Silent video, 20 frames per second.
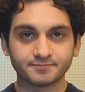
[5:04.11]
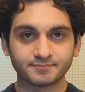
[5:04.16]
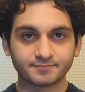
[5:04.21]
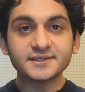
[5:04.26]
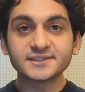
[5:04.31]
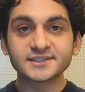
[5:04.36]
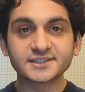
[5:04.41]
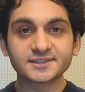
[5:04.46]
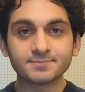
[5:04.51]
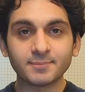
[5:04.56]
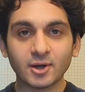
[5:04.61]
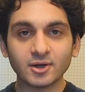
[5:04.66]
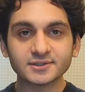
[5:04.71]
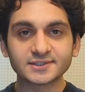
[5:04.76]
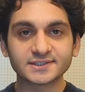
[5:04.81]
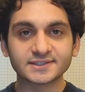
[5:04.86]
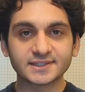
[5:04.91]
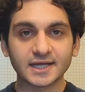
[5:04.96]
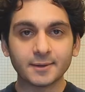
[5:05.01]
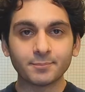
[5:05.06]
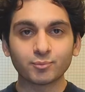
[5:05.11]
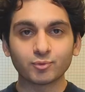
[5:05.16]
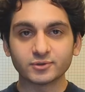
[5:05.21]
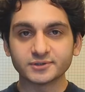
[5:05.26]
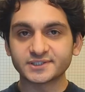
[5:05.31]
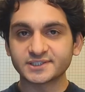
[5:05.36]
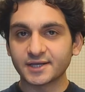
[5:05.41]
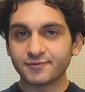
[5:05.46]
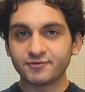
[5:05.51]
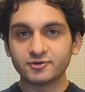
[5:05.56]
This small step
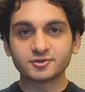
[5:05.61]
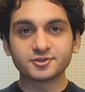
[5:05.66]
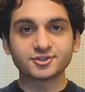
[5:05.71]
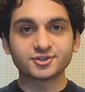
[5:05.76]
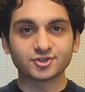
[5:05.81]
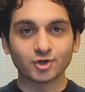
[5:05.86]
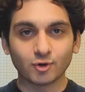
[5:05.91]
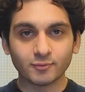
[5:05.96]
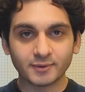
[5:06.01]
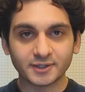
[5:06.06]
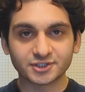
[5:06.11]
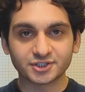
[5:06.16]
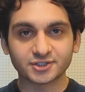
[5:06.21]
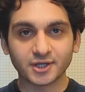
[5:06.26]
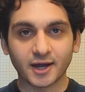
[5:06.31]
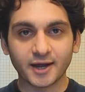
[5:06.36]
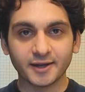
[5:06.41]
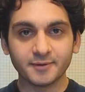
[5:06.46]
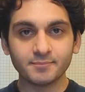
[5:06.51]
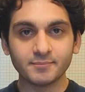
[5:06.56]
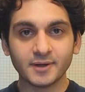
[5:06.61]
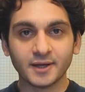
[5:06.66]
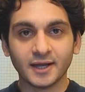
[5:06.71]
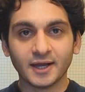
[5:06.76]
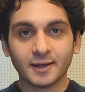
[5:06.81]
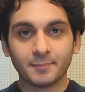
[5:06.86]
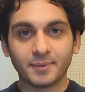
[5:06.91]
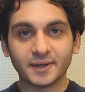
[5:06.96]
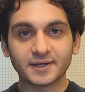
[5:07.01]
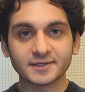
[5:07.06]
will save you so much time
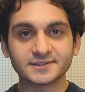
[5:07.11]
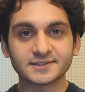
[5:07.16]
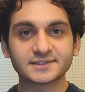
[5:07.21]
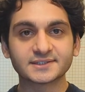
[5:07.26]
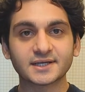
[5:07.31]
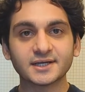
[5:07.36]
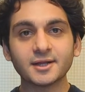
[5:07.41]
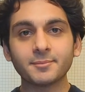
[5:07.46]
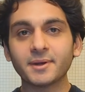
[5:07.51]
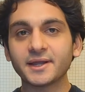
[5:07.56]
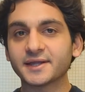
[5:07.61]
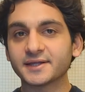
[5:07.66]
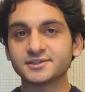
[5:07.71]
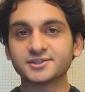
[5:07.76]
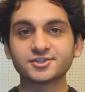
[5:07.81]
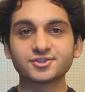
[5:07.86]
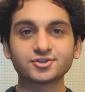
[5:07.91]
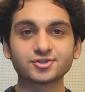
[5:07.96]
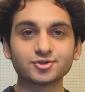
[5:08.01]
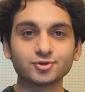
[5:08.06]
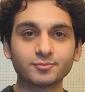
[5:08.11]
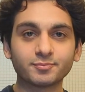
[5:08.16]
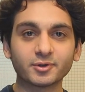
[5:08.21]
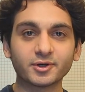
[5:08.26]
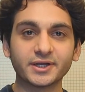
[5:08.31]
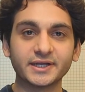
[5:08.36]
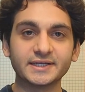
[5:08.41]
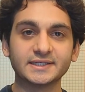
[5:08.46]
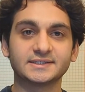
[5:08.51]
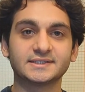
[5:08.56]
because it's going to make it
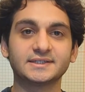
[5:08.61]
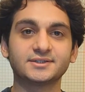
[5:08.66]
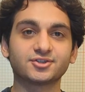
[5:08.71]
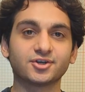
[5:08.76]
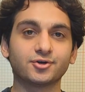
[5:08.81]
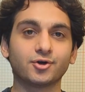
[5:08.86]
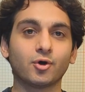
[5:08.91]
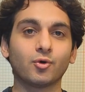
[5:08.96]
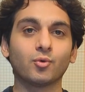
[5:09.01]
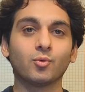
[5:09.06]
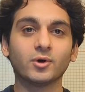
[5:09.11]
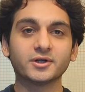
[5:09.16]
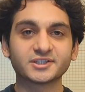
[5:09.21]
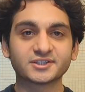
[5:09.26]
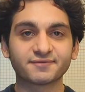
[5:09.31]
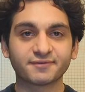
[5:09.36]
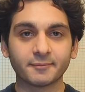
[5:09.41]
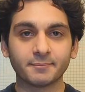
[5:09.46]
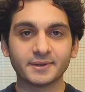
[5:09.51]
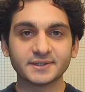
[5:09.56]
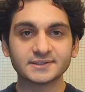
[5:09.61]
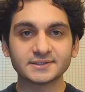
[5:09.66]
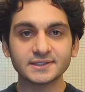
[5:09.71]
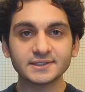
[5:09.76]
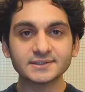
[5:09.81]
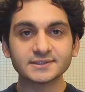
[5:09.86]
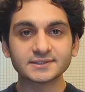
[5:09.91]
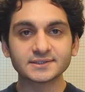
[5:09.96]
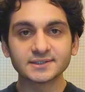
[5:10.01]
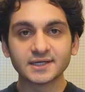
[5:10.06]
super easy to know what's for
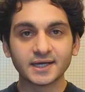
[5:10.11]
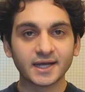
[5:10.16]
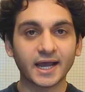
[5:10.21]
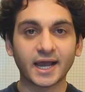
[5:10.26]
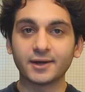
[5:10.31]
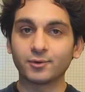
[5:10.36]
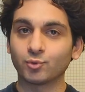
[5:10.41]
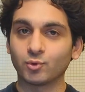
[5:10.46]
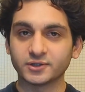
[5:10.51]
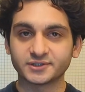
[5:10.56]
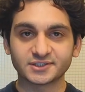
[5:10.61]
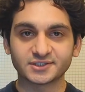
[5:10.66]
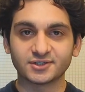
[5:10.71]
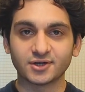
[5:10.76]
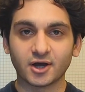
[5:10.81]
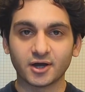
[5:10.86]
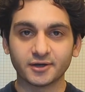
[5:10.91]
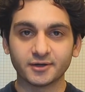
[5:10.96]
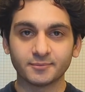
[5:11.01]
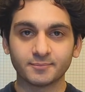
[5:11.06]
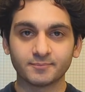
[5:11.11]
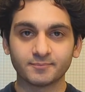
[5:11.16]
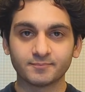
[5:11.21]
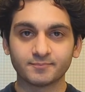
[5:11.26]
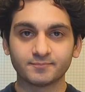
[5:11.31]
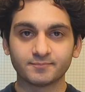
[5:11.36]
business and what's not.